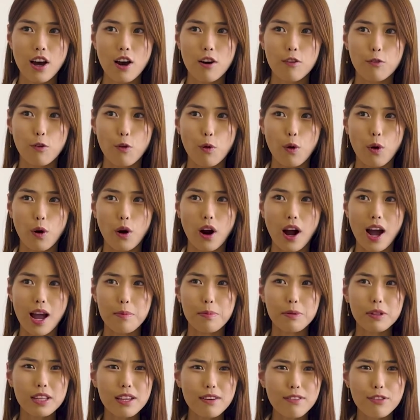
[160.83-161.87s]
for, I
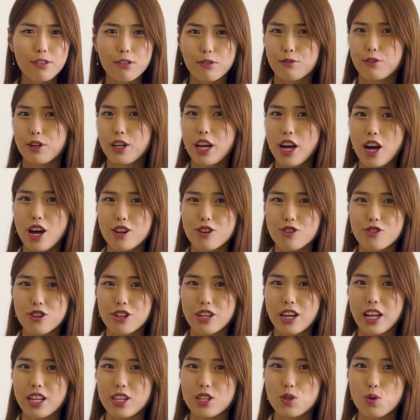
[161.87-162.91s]
believe,
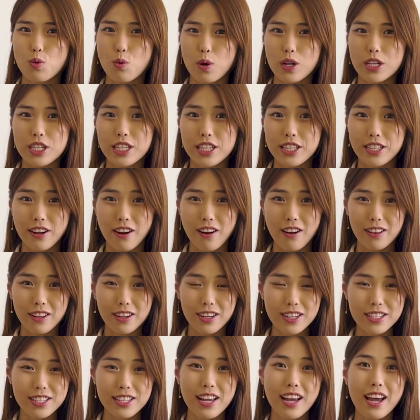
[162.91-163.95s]

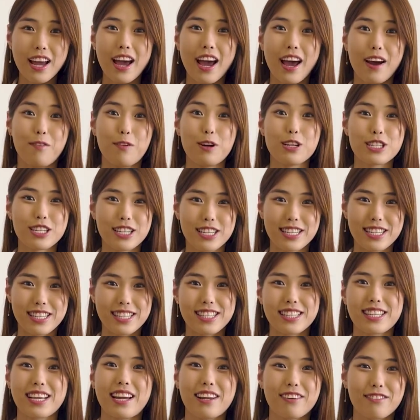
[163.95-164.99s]
$320, which is
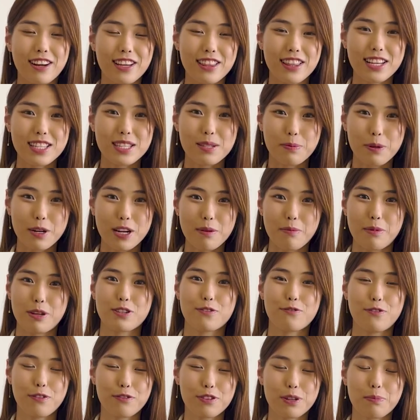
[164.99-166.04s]
insane, right? That's pretty much
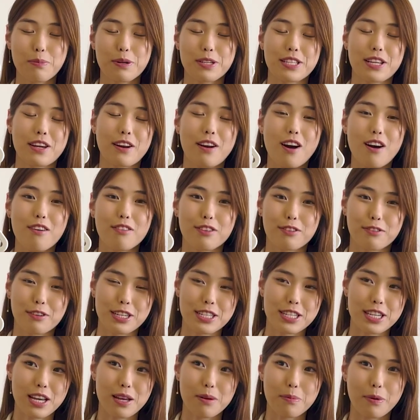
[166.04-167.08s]
50% off the
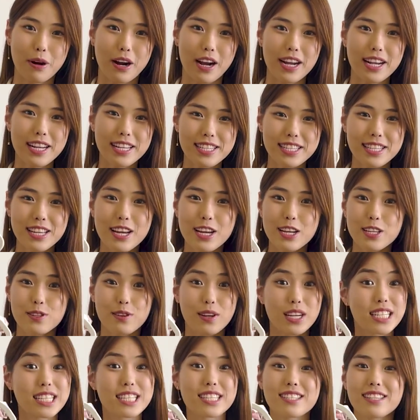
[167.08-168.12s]
retail price. So I
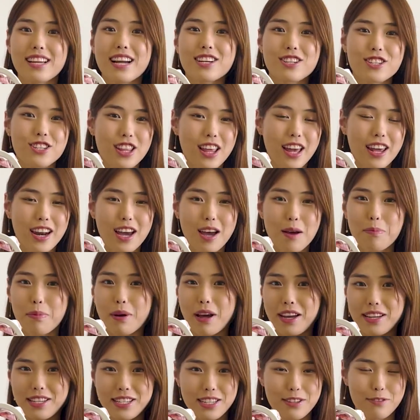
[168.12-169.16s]
snatched that up.
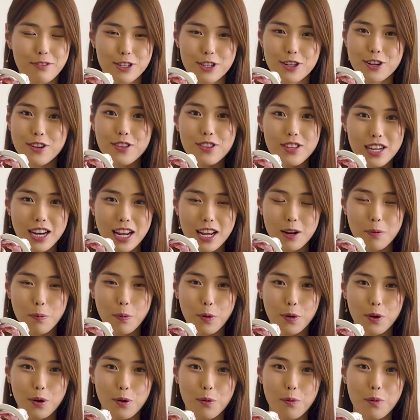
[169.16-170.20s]
I did return the
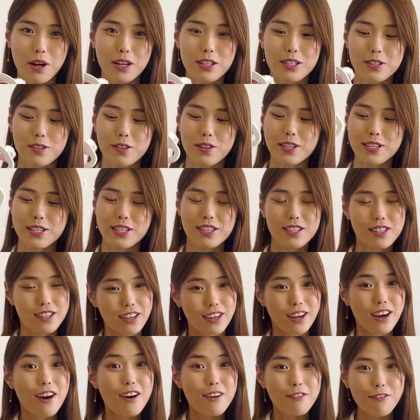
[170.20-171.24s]
Net-a-Porter one, so this is
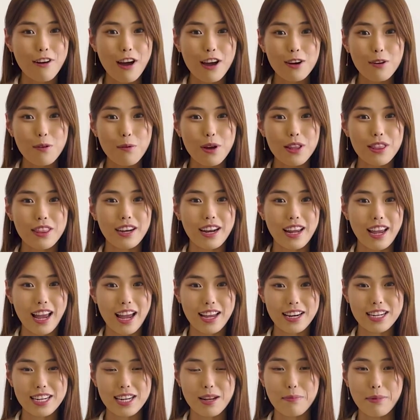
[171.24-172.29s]
the final one that I
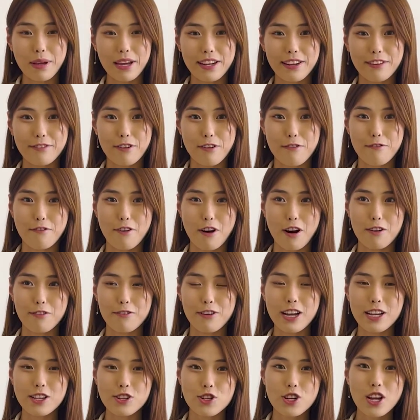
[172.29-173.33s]
ended up getting from
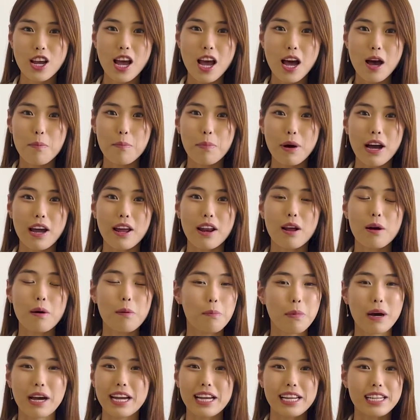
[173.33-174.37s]
Farfetch. But
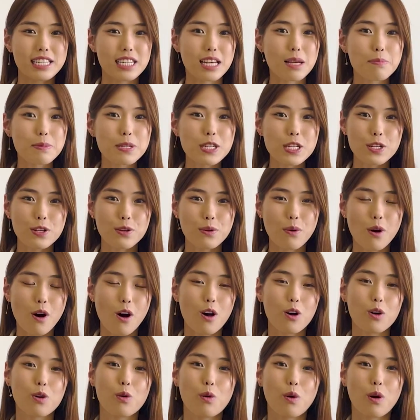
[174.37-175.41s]
my tip to you all
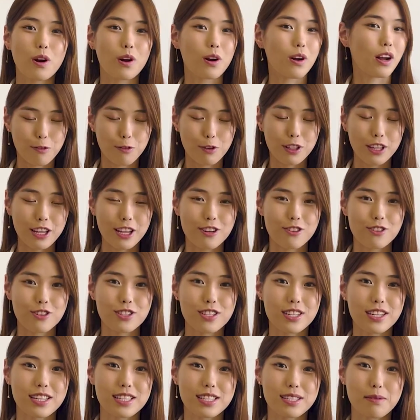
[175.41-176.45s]
who are really
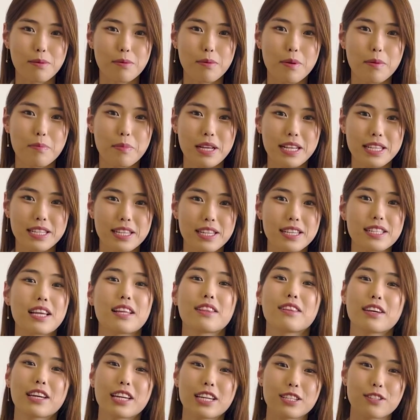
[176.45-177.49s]
interested in Zimmermann pieces and
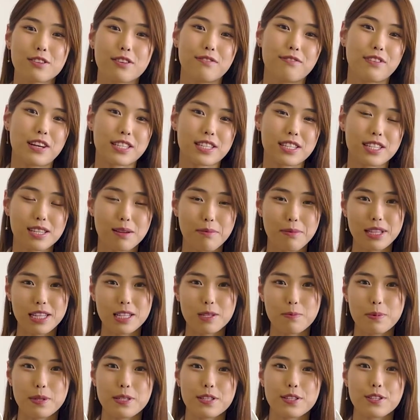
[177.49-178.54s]
looking to invest in some of these
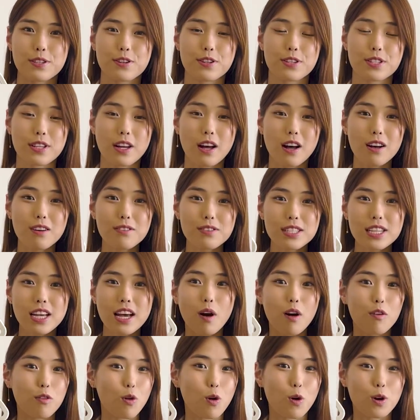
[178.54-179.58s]
pieces yourselves,
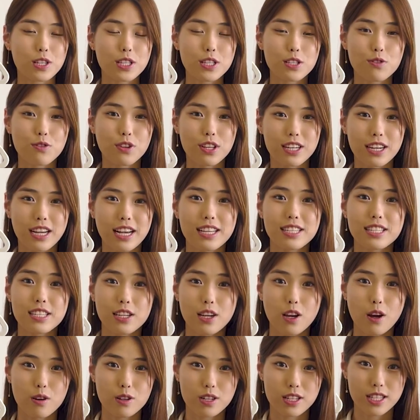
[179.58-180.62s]
of course it's really nice to
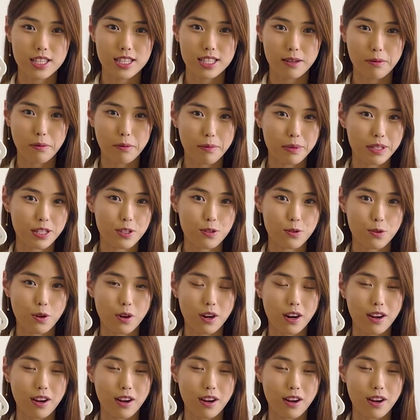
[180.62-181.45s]
go to the Zimmermann store